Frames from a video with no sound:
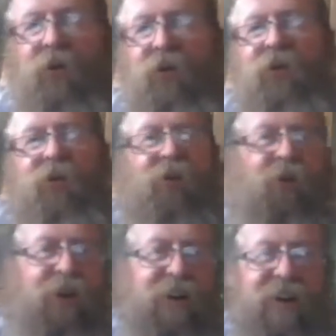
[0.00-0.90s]

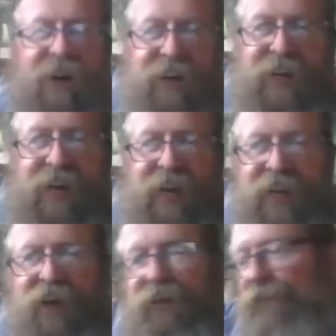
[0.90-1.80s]
Ooh, like a
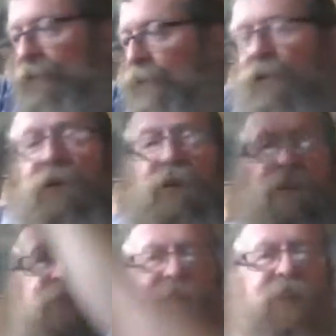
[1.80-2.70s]
halo.
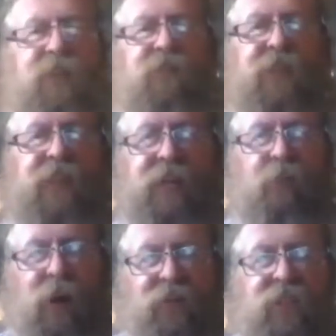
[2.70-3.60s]
Circle of the sun
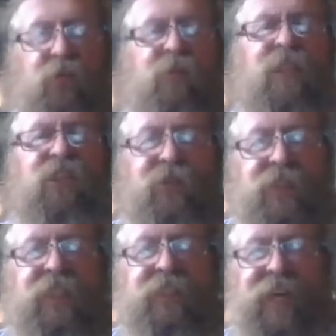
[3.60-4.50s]
above us would be
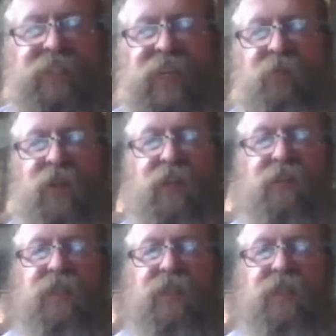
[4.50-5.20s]
doing the exact same thing.